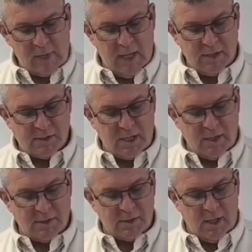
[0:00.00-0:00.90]
it
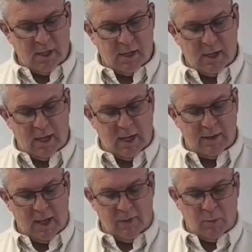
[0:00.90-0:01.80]
says,
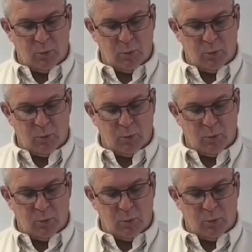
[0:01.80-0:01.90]
and they